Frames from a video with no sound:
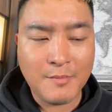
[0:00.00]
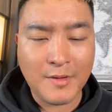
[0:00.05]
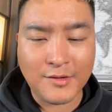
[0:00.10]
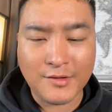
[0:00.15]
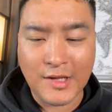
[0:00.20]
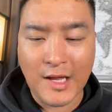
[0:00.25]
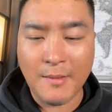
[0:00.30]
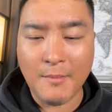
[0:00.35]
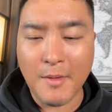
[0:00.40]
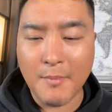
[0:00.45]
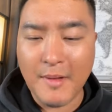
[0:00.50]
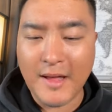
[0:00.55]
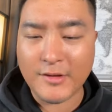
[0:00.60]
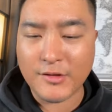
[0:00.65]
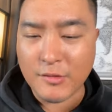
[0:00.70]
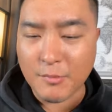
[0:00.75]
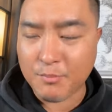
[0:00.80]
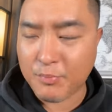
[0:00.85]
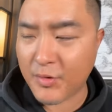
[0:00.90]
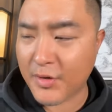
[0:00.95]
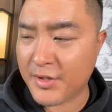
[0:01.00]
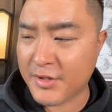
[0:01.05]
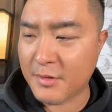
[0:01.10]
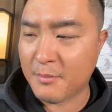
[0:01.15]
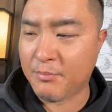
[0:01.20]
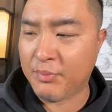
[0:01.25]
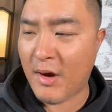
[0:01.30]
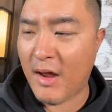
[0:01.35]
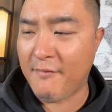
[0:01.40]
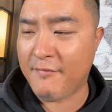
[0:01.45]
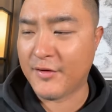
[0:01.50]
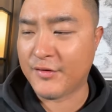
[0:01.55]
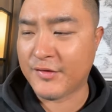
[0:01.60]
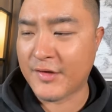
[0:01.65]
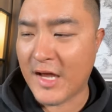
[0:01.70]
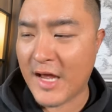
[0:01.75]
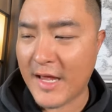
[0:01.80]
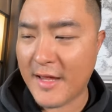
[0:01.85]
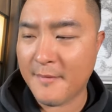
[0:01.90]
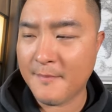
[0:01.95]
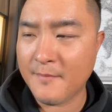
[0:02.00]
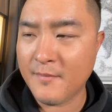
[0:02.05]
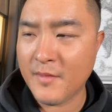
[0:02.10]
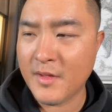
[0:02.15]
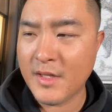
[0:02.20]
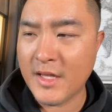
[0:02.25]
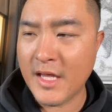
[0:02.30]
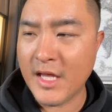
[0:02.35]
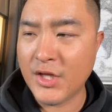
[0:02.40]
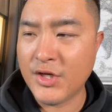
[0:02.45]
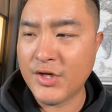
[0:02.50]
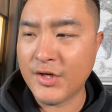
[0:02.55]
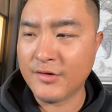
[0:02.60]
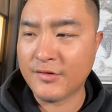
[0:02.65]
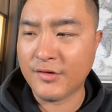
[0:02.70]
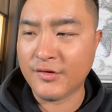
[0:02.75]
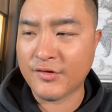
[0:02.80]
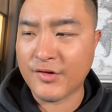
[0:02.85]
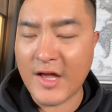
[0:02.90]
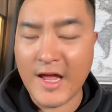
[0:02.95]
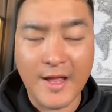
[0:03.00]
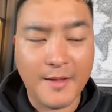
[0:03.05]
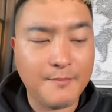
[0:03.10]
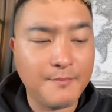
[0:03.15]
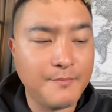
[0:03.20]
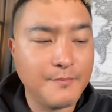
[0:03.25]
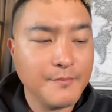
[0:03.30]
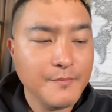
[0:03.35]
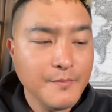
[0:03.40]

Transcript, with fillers: because I'm about to preach and prophesy in Jesus' name.